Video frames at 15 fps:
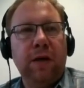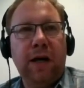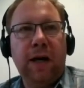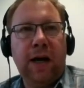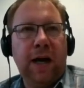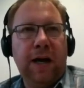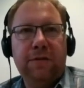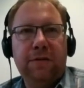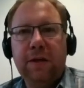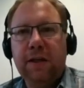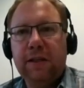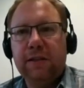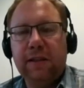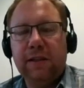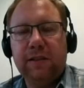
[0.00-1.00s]
I think
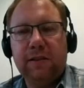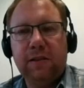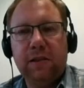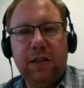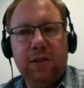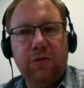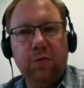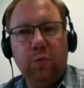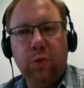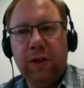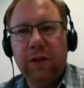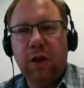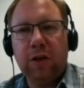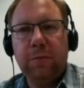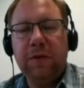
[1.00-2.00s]
it will
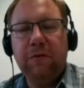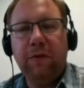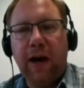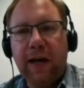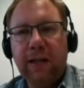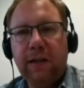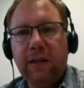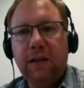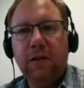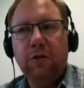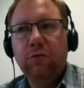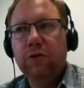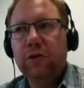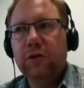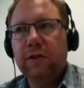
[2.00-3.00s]
not be widely
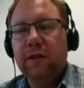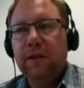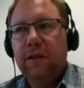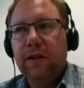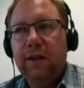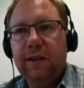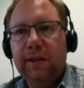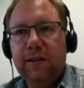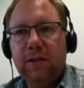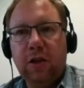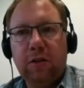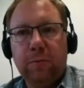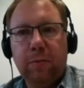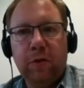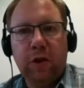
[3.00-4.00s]
used, at least
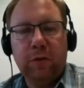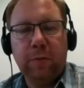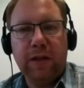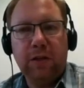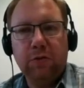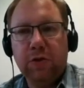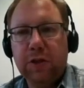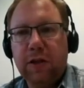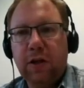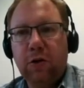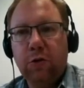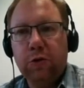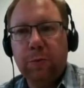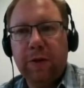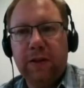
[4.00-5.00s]
not by user
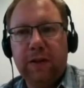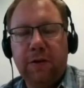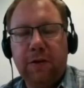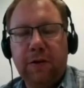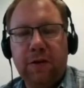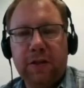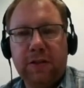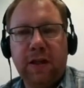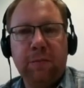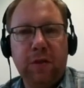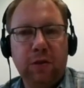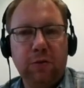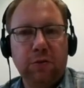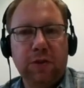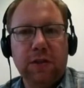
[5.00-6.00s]
code, but there are some
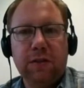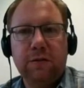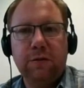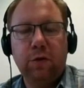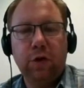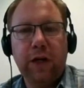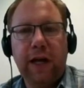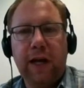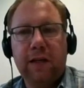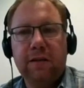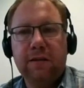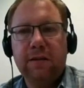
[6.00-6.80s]
uses for that,